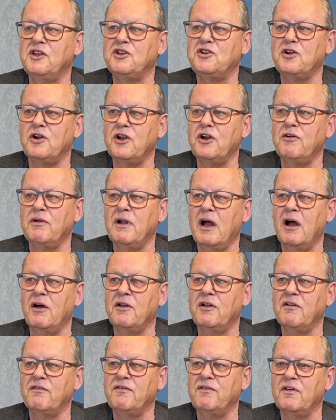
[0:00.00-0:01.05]
the
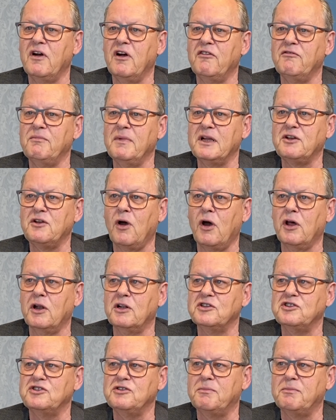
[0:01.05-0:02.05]
turnaround of McDonald's